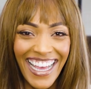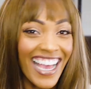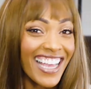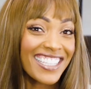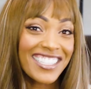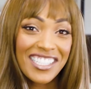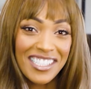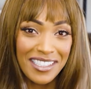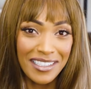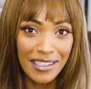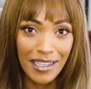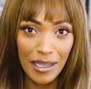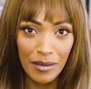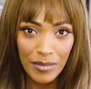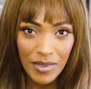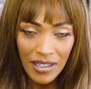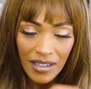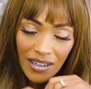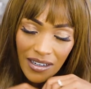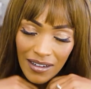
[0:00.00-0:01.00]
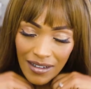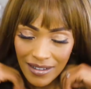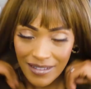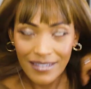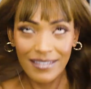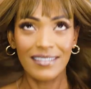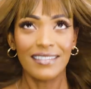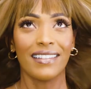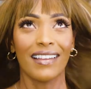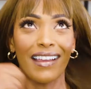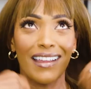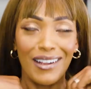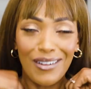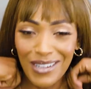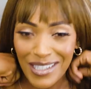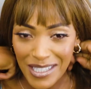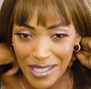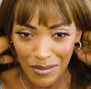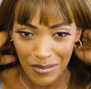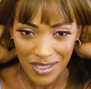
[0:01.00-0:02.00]
I just named her.
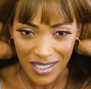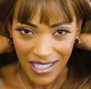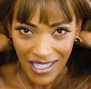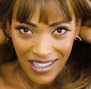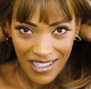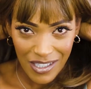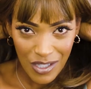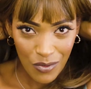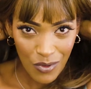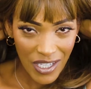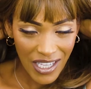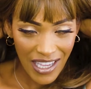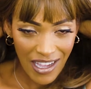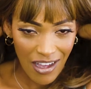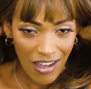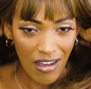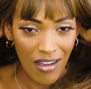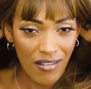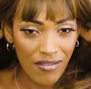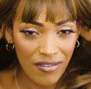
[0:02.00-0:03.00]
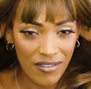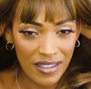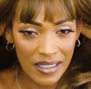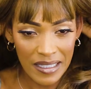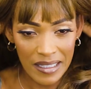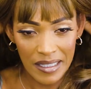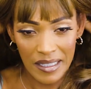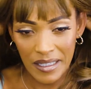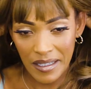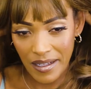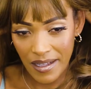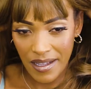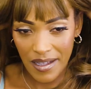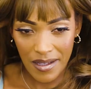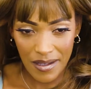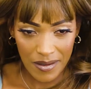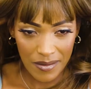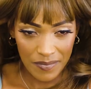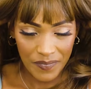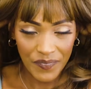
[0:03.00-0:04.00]
Anyways, I'm gonna take this wig off.
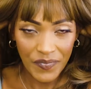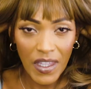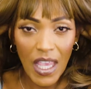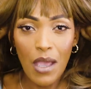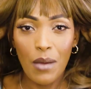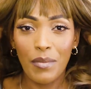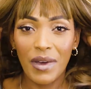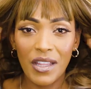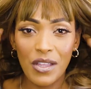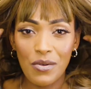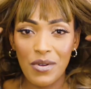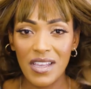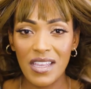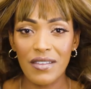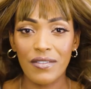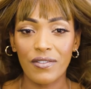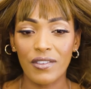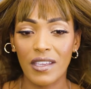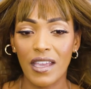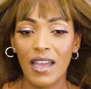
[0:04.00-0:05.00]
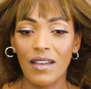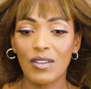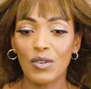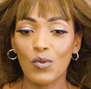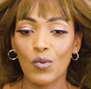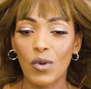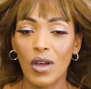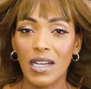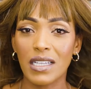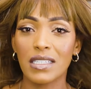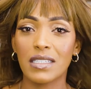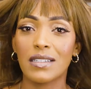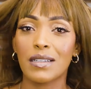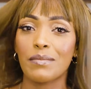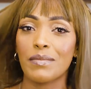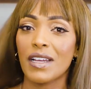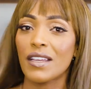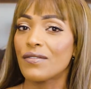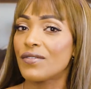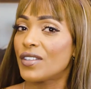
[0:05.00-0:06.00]
Um, by the way, if you haven't
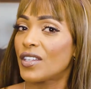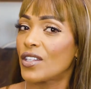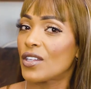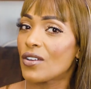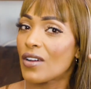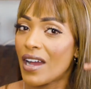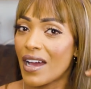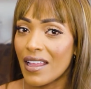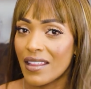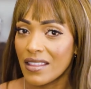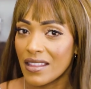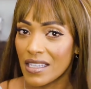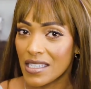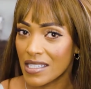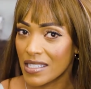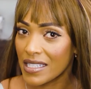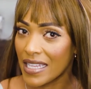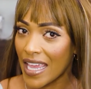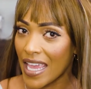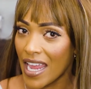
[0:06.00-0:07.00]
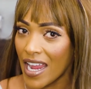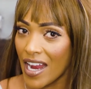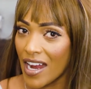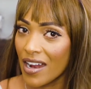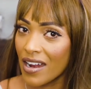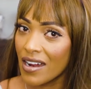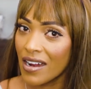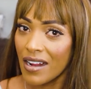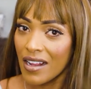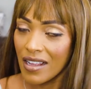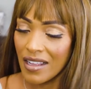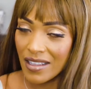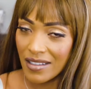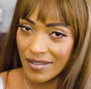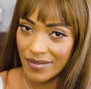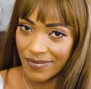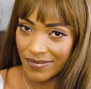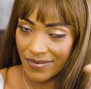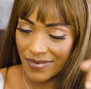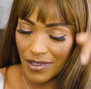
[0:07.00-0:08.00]
watched my video on this hair,
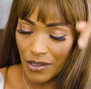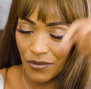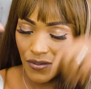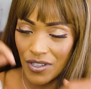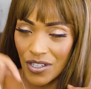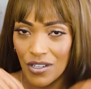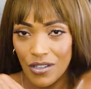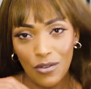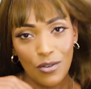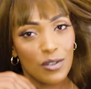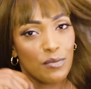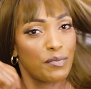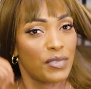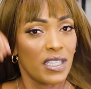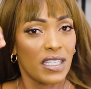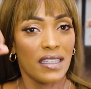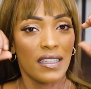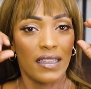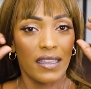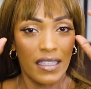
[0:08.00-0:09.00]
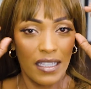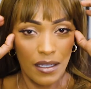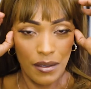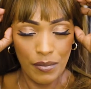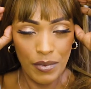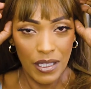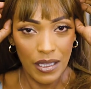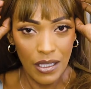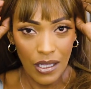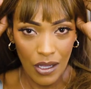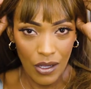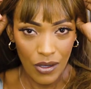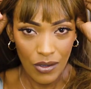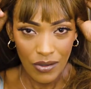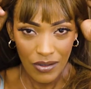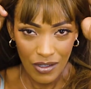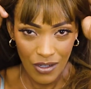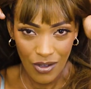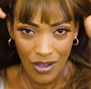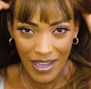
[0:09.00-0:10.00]
the video will be linked
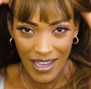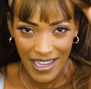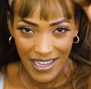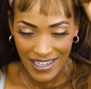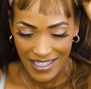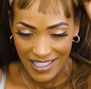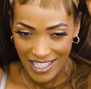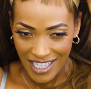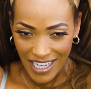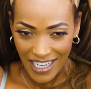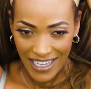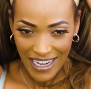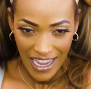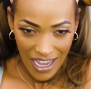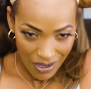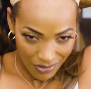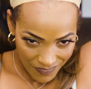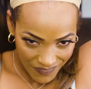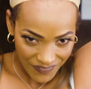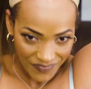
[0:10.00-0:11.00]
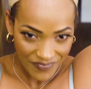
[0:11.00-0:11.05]
below. Go ahead and check it out.